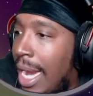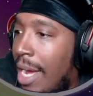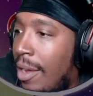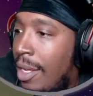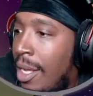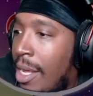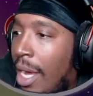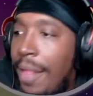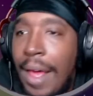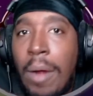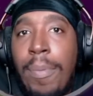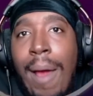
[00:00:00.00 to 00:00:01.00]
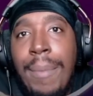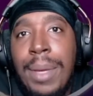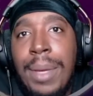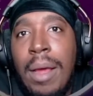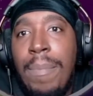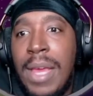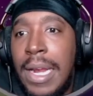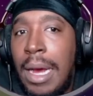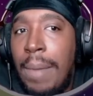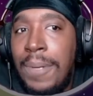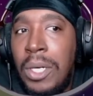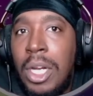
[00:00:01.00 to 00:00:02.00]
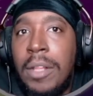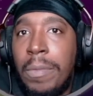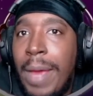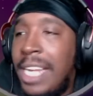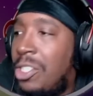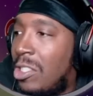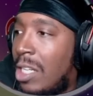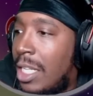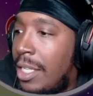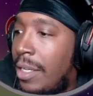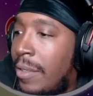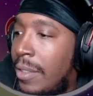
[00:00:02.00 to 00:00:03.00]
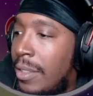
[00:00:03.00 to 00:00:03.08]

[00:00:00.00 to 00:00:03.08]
out. That'll probably end up being uploaded on the Patreon, though.